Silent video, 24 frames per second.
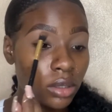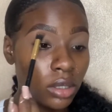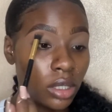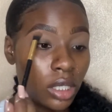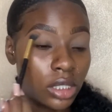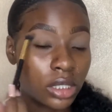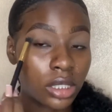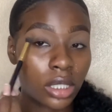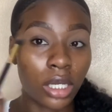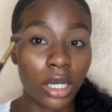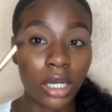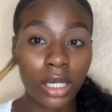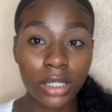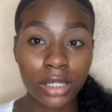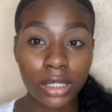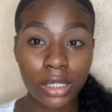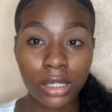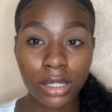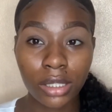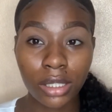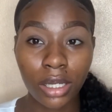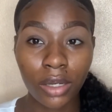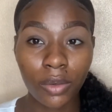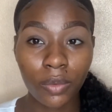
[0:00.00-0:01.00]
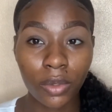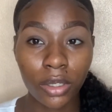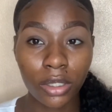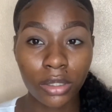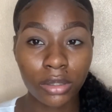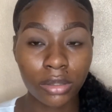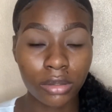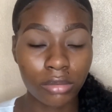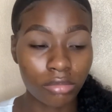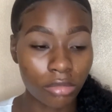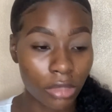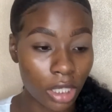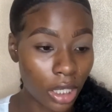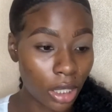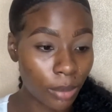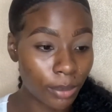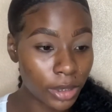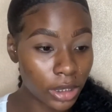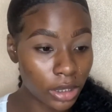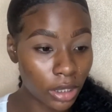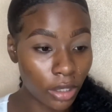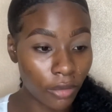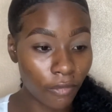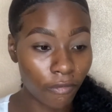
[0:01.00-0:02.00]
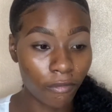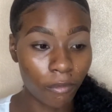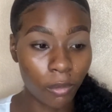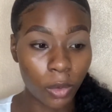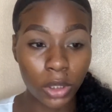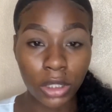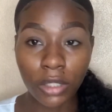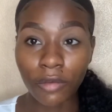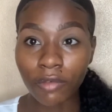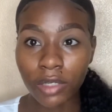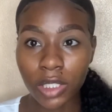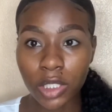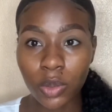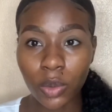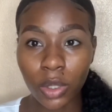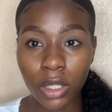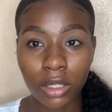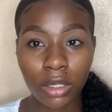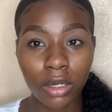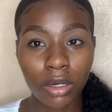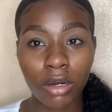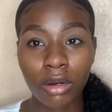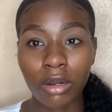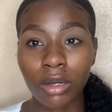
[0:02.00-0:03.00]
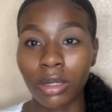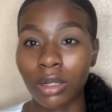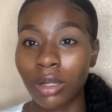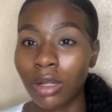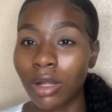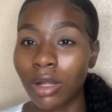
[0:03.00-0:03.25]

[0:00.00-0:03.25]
As long as it's not wet, then I'm safe. But if it's wet, girl,